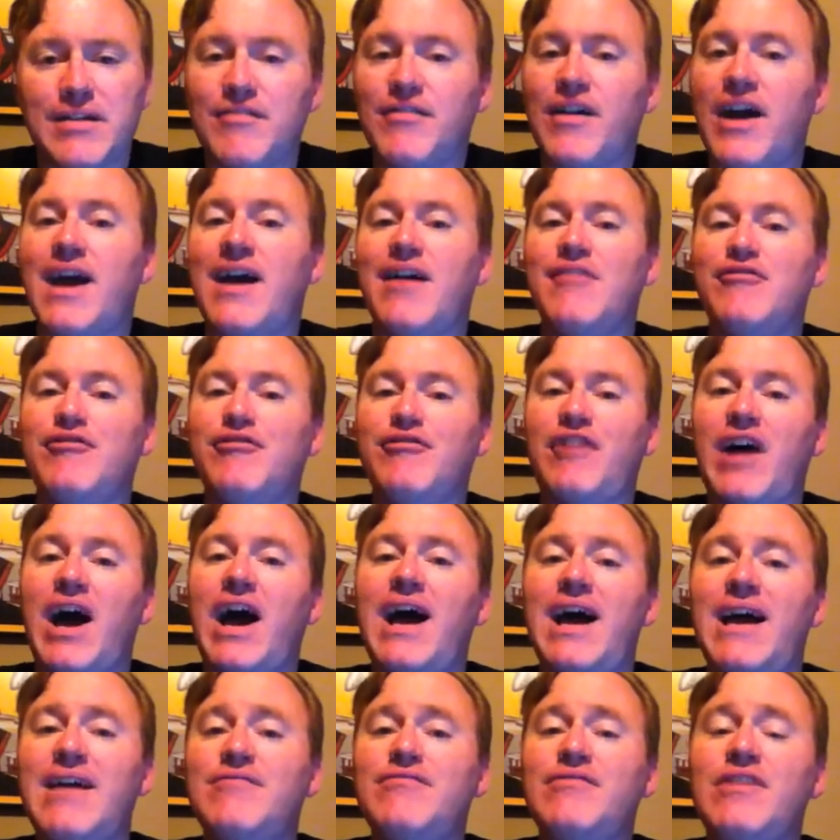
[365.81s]
If I have
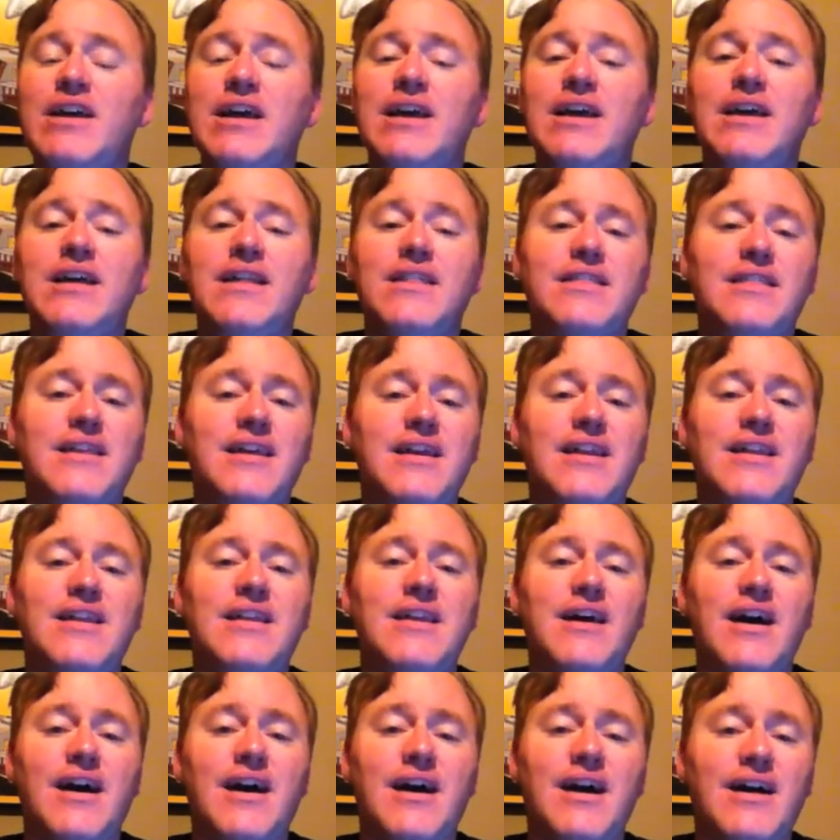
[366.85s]
5, then
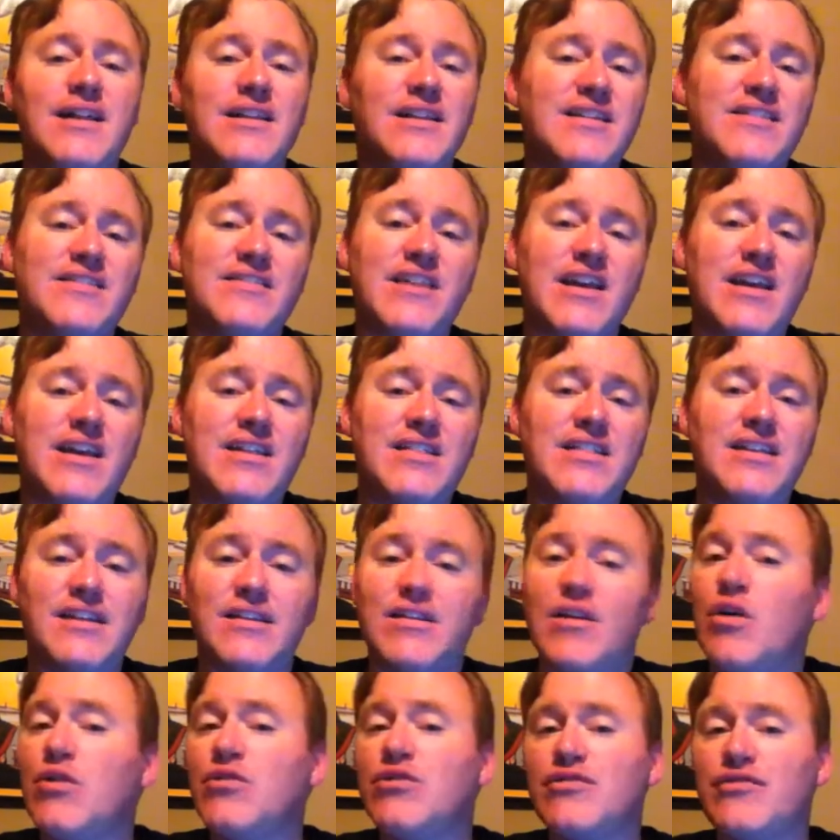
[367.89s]
then
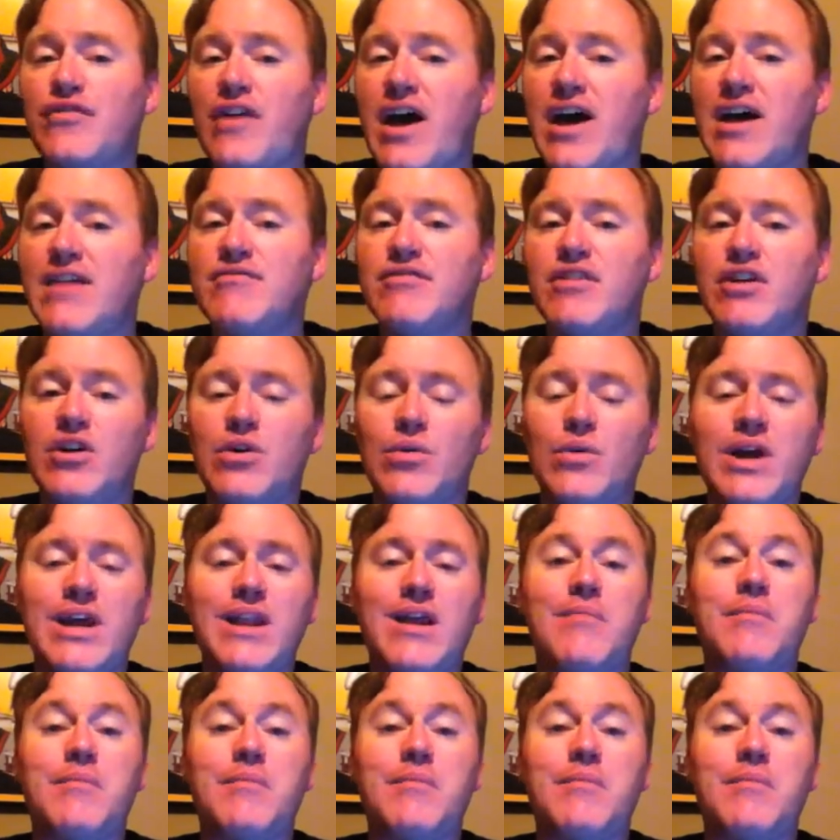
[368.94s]
those 5 go in.